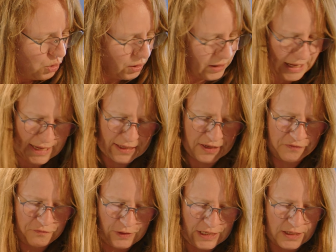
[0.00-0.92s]
Okay,
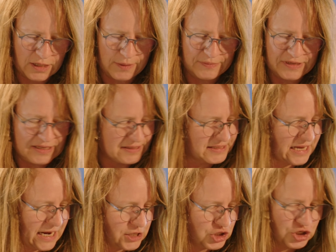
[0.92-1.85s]
if we
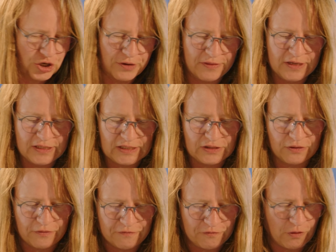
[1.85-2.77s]
sketch this
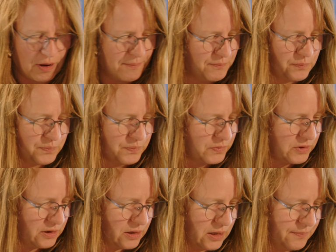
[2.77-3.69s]
from
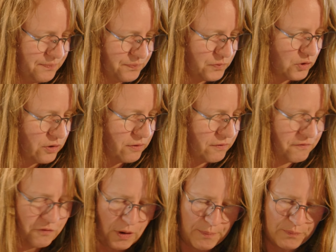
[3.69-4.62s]
a
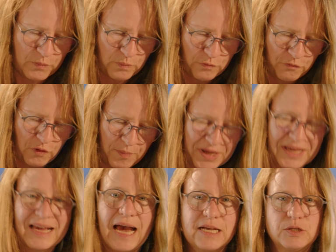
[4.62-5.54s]

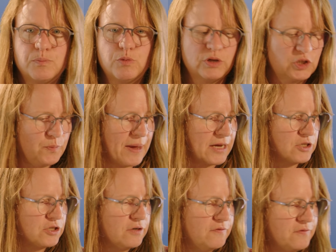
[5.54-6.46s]
cut
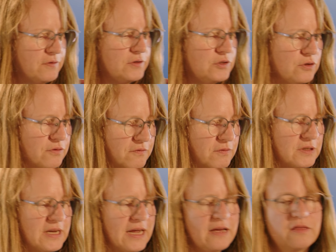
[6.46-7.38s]
perspective, so if we
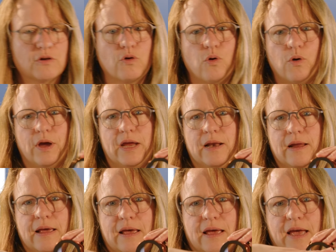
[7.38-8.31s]
take the coil
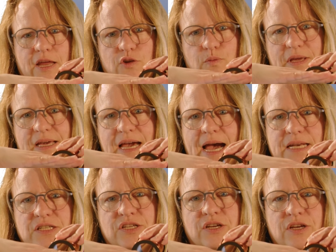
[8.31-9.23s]
and we
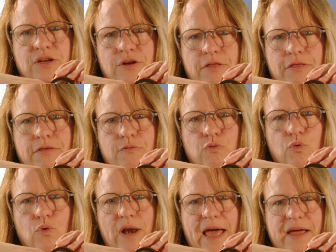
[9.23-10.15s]
cut
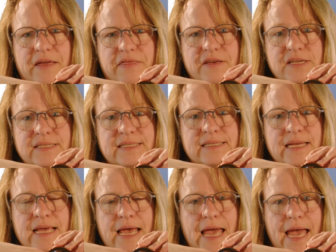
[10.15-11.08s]
through like this
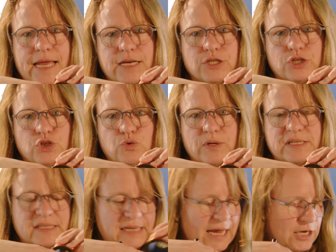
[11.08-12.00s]
and do a
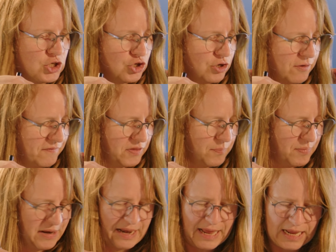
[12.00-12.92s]
sketch of the
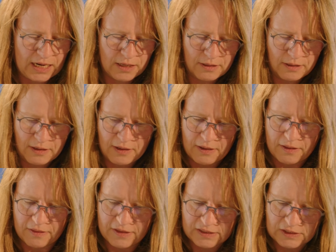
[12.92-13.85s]
plane,
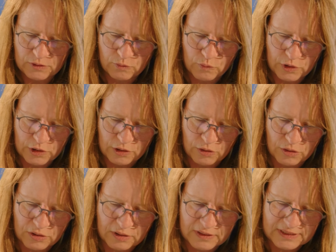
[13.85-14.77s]
this would
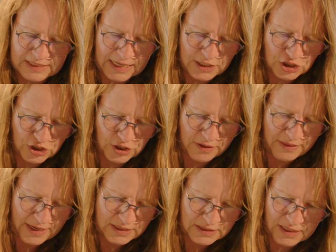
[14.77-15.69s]
look such
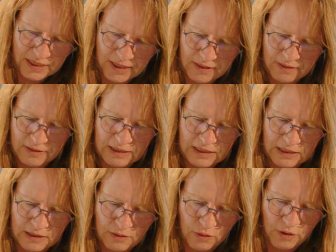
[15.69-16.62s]
that on
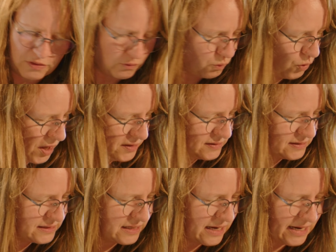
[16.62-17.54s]
the one
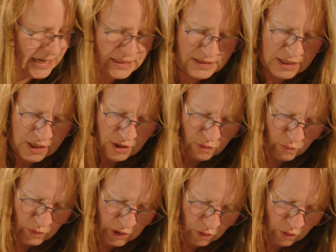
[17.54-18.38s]
side we